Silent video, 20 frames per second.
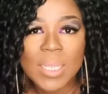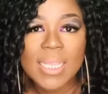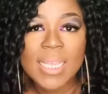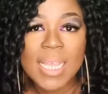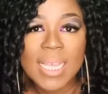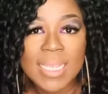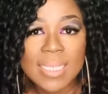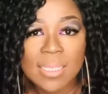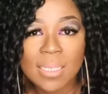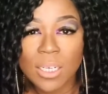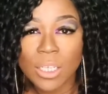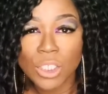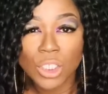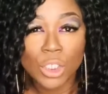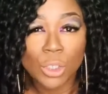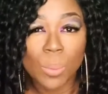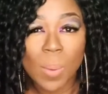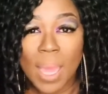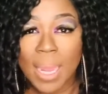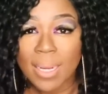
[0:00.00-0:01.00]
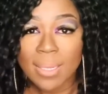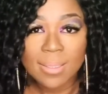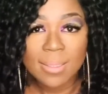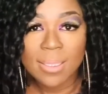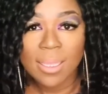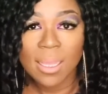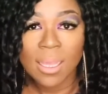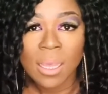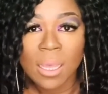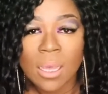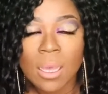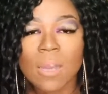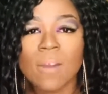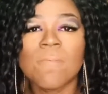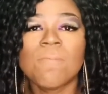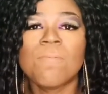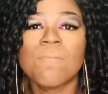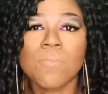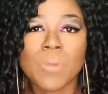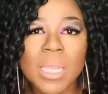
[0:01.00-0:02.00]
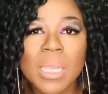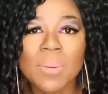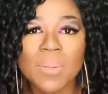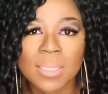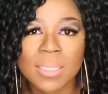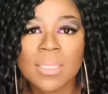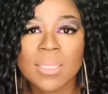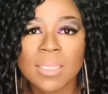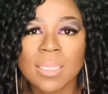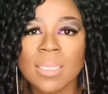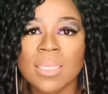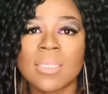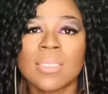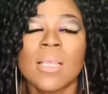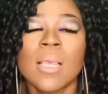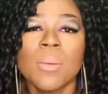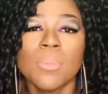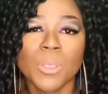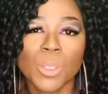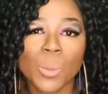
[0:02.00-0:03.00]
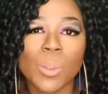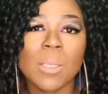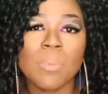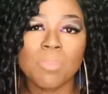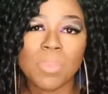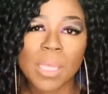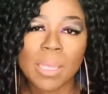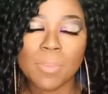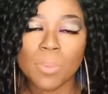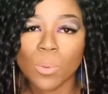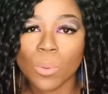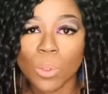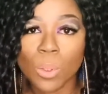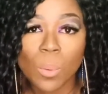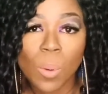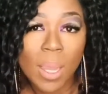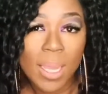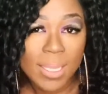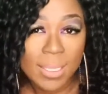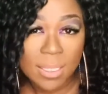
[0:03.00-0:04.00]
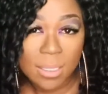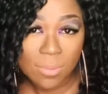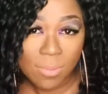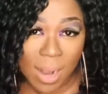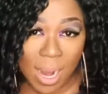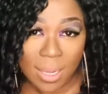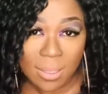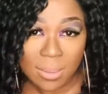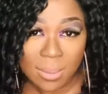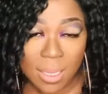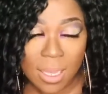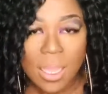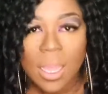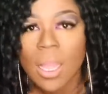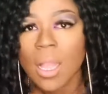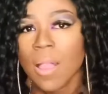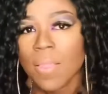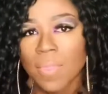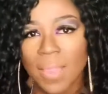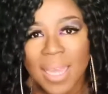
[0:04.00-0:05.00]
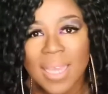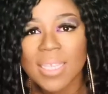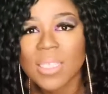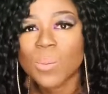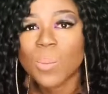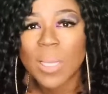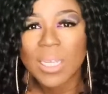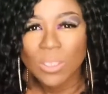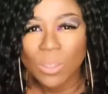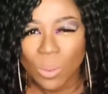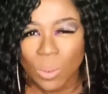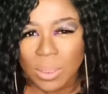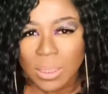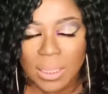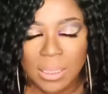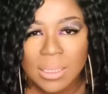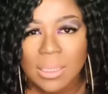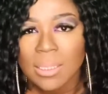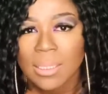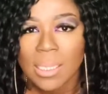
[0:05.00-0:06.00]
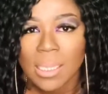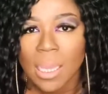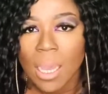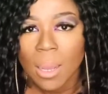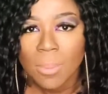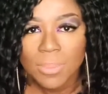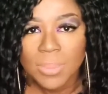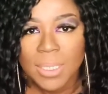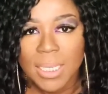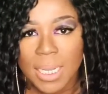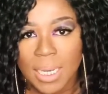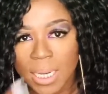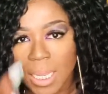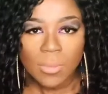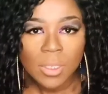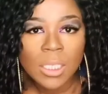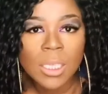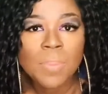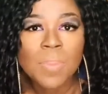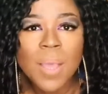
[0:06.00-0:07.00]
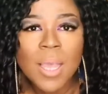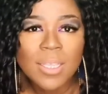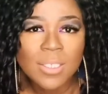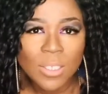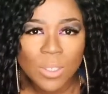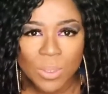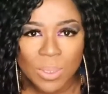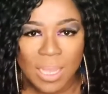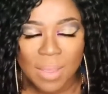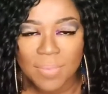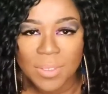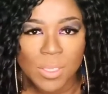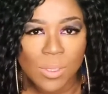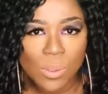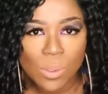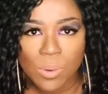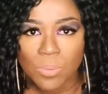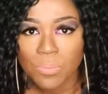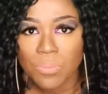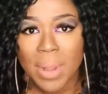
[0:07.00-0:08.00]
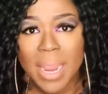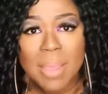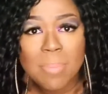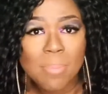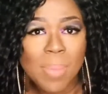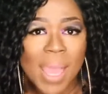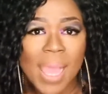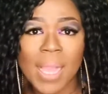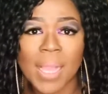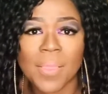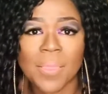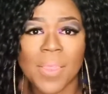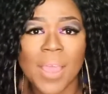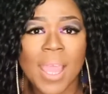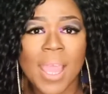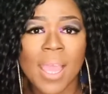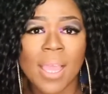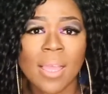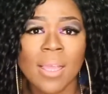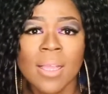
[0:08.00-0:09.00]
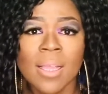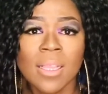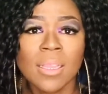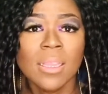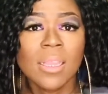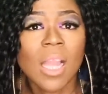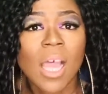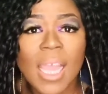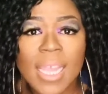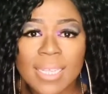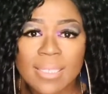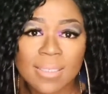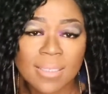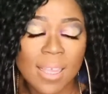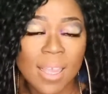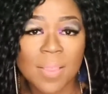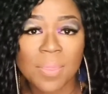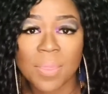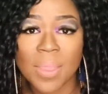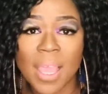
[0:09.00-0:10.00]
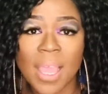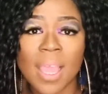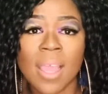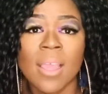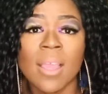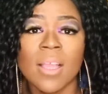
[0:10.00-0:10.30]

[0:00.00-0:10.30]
there isn't a duality of frequencies between people who are interacting. That is where toxicity comes in. And the person who's having to sort of rein back their light and their